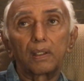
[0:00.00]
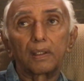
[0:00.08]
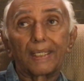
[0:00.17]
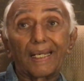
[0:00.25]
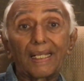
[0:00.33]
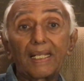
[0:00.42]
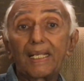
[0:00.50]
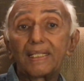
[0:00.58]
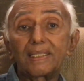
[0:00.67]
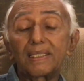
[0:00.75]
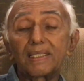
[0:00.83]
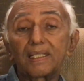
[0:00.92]

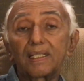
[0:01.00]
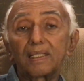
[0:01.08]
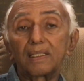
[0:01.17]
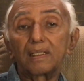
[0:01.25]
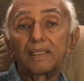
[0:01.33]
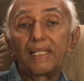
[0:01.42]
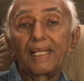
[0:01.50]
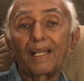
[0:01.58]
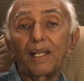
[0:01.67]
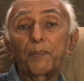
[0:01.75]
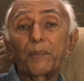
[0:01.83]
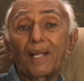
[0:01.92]
triggers the
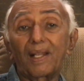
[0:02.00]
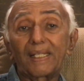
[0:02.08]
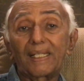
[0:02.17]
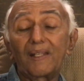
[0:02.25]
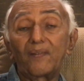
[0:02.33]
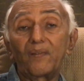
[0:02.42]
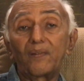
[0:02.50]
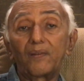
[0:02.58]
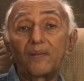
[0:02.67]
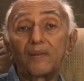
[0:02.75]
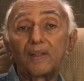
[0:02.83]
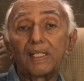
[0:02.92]
reproductive
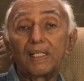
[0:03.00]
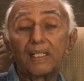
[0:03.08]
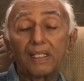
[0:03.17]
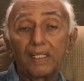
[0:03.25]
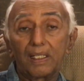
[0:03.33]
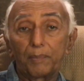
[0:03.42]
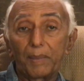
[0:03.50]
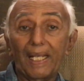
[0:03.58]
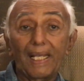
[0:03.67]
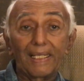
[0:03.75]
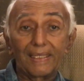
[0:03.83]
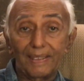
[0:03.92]

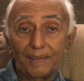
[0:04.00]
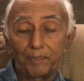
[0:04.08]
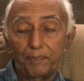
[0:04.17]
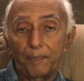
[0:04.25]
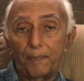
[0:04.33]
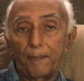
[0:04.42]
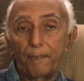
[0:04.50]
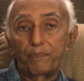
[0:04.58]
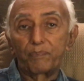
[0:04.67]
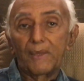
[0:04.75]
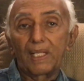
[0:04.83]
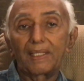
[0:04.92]
mechanism.
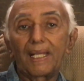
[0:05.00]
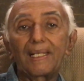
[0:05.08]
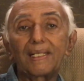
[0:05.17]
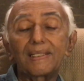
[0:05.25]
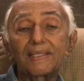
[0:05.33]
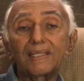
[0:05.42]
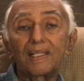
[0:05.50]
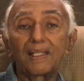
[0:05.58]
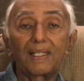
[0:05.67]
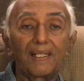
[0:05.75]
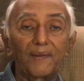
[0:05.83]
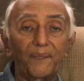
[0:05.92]
That is,
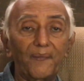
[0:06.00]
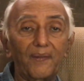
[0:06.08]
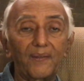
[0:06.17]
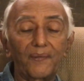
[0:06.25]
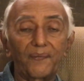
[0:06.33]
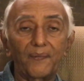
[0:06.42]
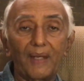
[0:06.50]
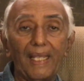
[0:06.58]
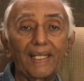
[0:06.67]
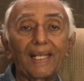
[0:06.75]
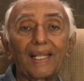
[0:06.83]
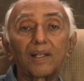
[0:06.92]
if
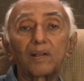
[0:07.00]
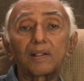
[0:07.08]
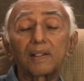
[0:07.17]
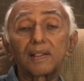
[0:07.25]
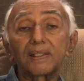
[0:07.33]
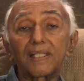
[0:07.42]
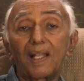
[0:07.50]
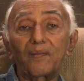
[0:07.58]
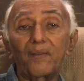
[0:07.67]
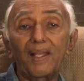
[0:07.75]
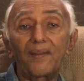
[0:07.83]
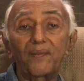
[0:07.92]
I cannot
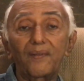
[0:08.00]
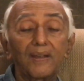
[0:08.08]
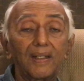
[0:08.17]
survive